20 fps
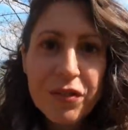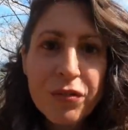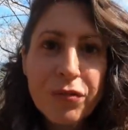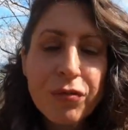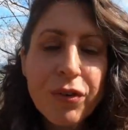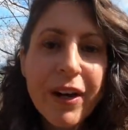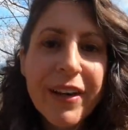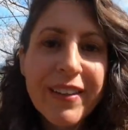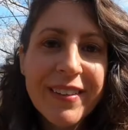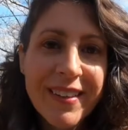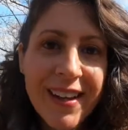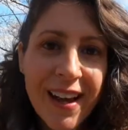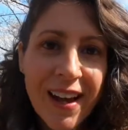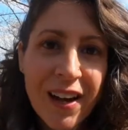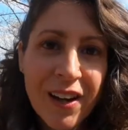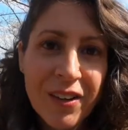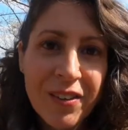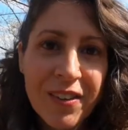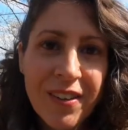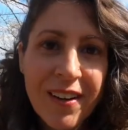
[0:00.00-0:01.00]
Right
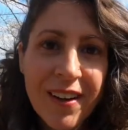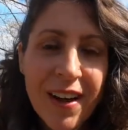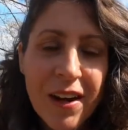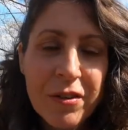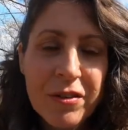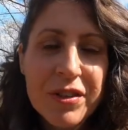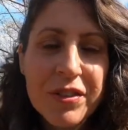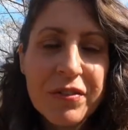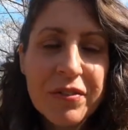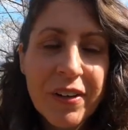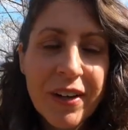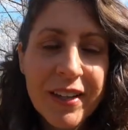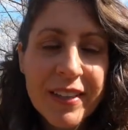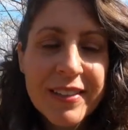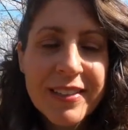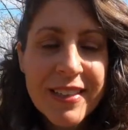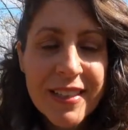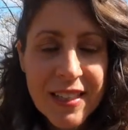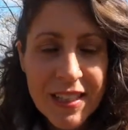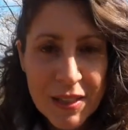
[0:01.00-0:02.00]
now, our
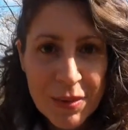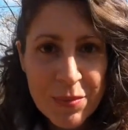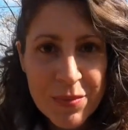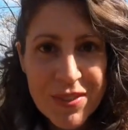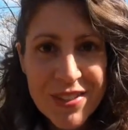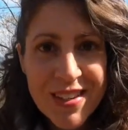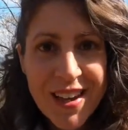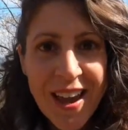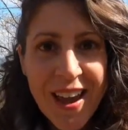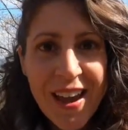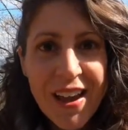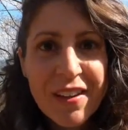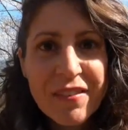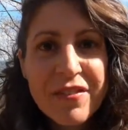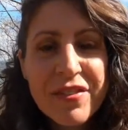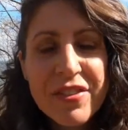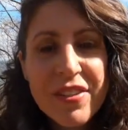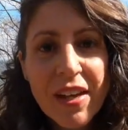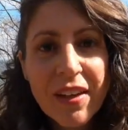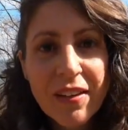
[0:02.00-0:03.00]
divine teams have
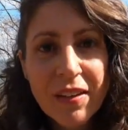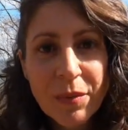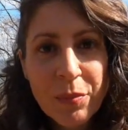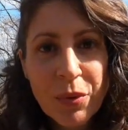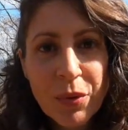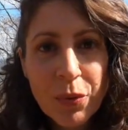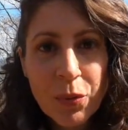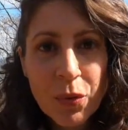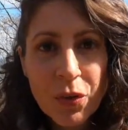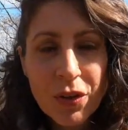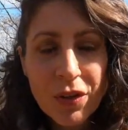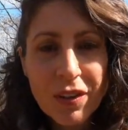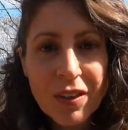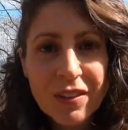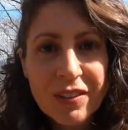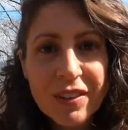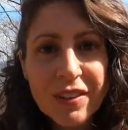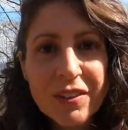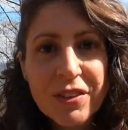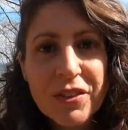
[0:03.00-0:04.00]
set up the
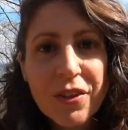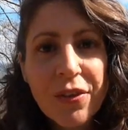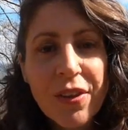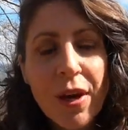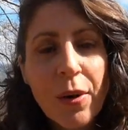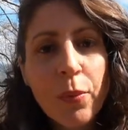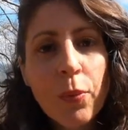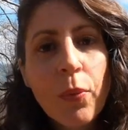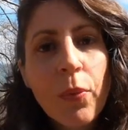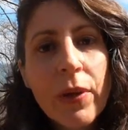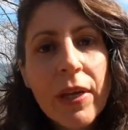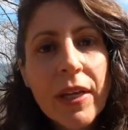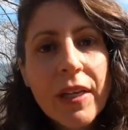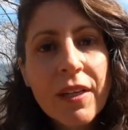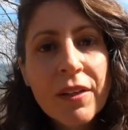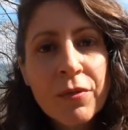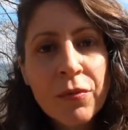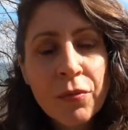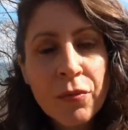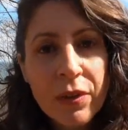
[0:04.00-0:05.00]
world so that we
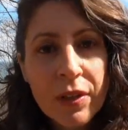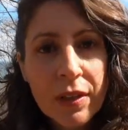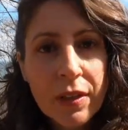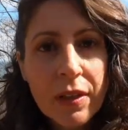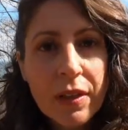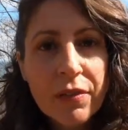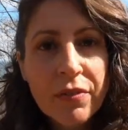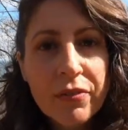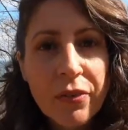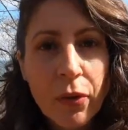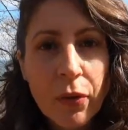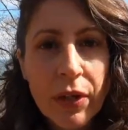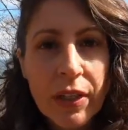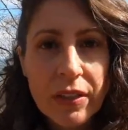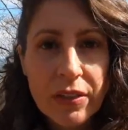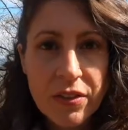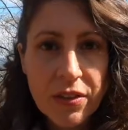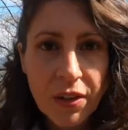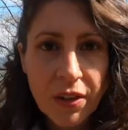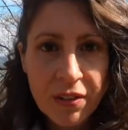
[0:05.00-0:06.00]
can really
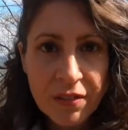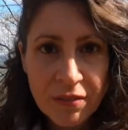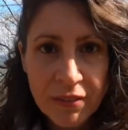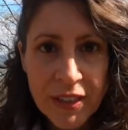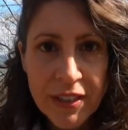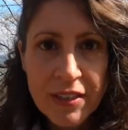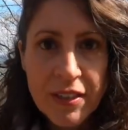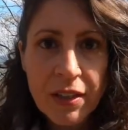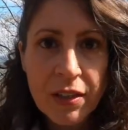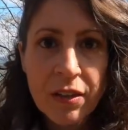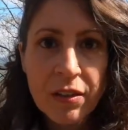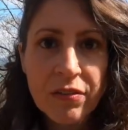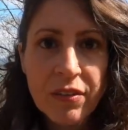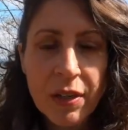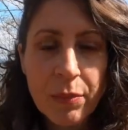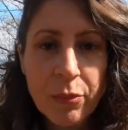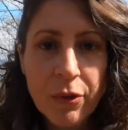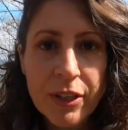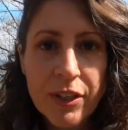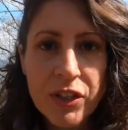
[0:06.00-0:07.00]
focus on raising our
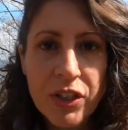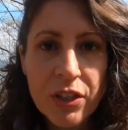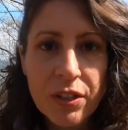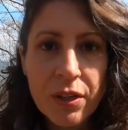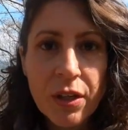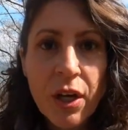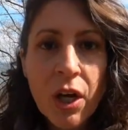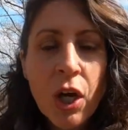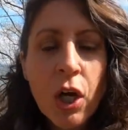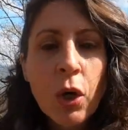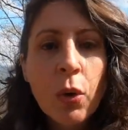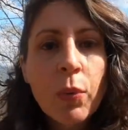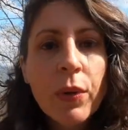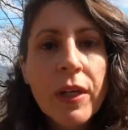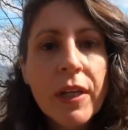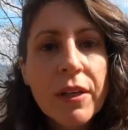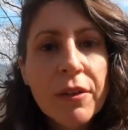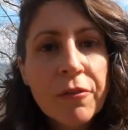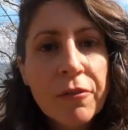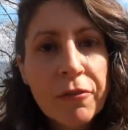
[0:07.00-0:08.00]
vibration.
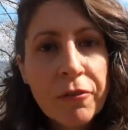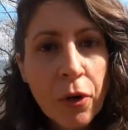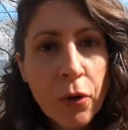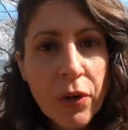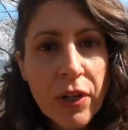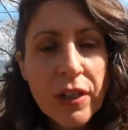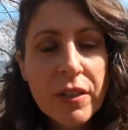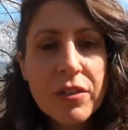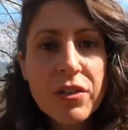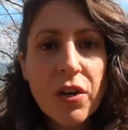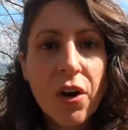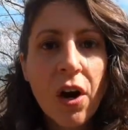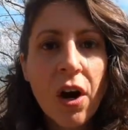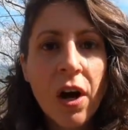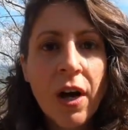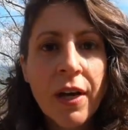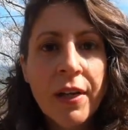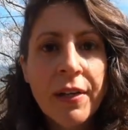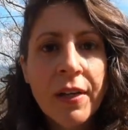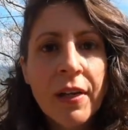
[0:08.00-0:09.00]
We can focus
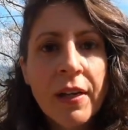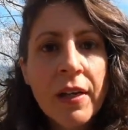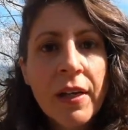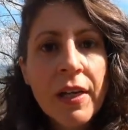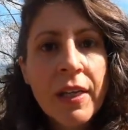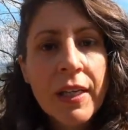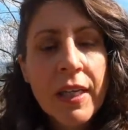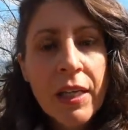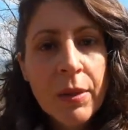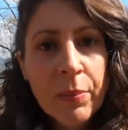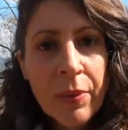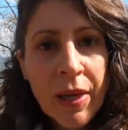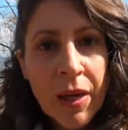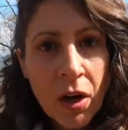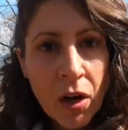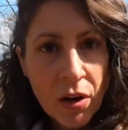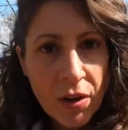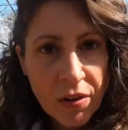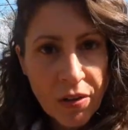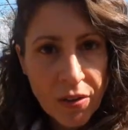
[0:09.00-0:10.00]
on keeping
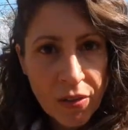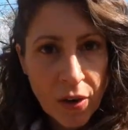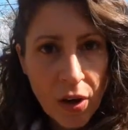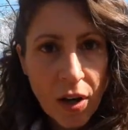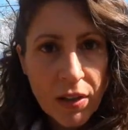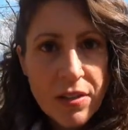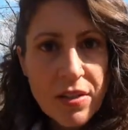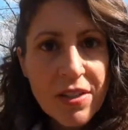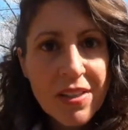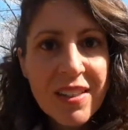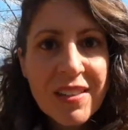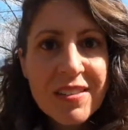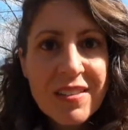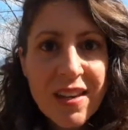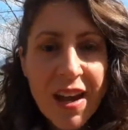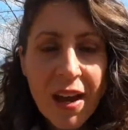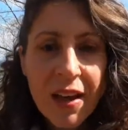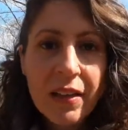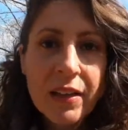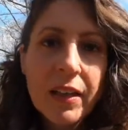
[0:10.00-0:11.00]
our thoughts
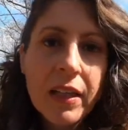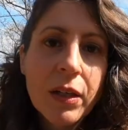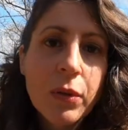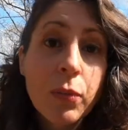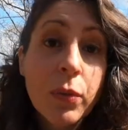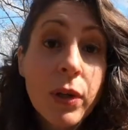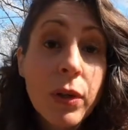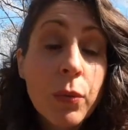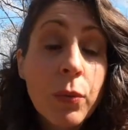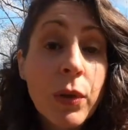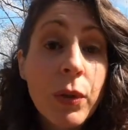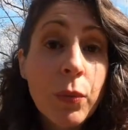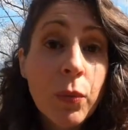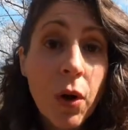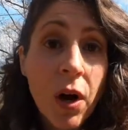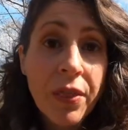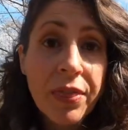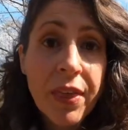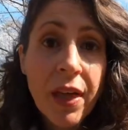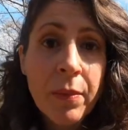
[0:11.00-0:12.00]
exactly where we
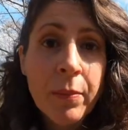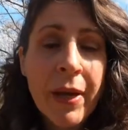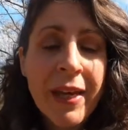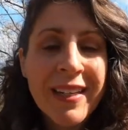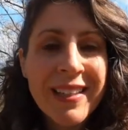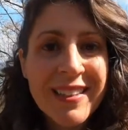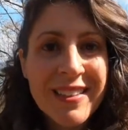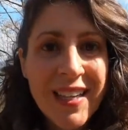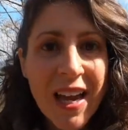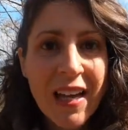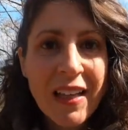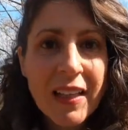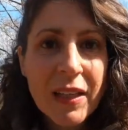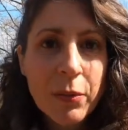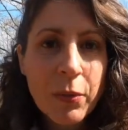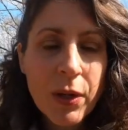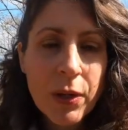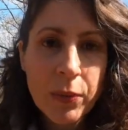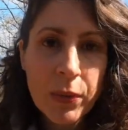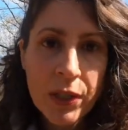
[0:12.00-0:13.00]
want them and exactly
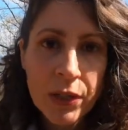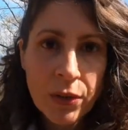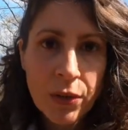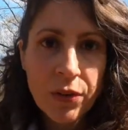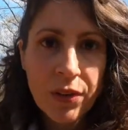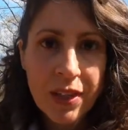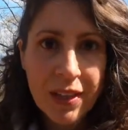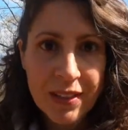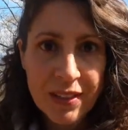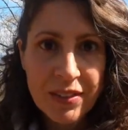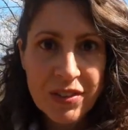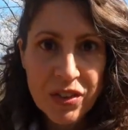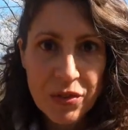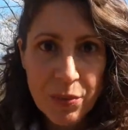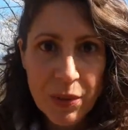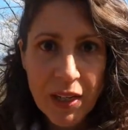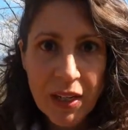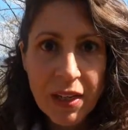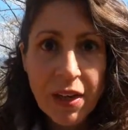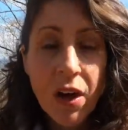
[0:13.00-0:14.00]
where we know they need to
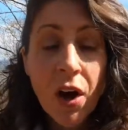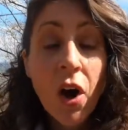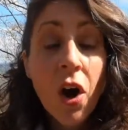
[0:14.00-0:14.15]
be.